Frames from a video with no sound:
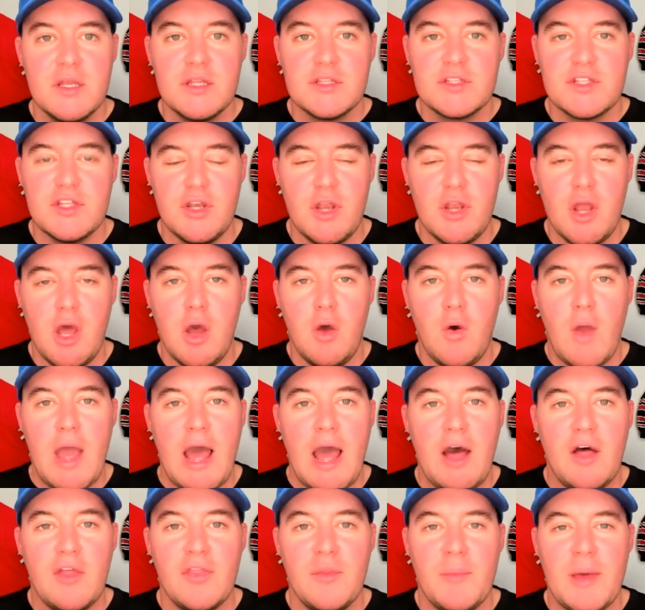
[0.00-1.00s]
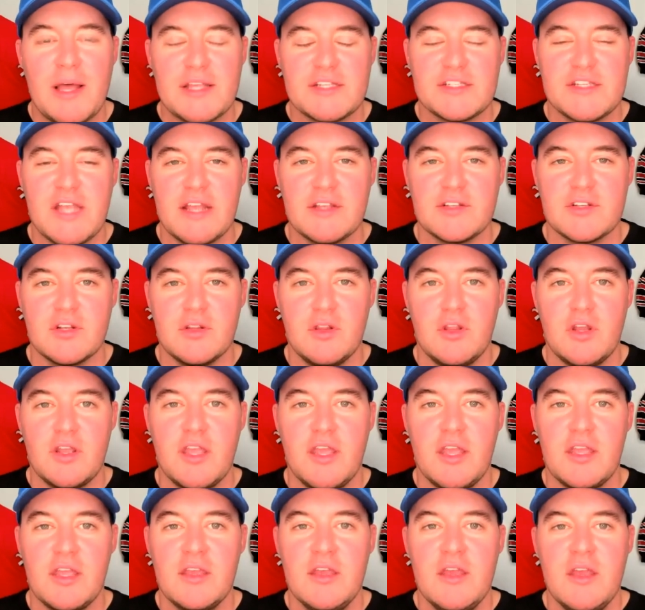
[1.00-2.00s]
to know how the Mustangs are
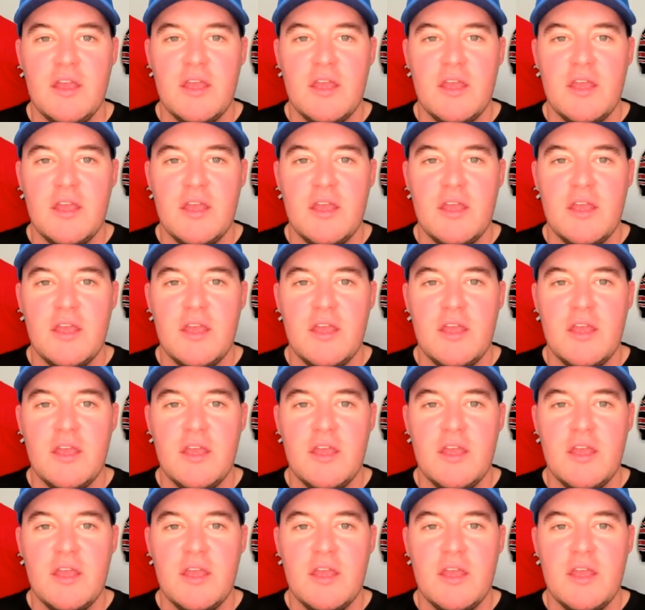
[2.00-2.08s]
looking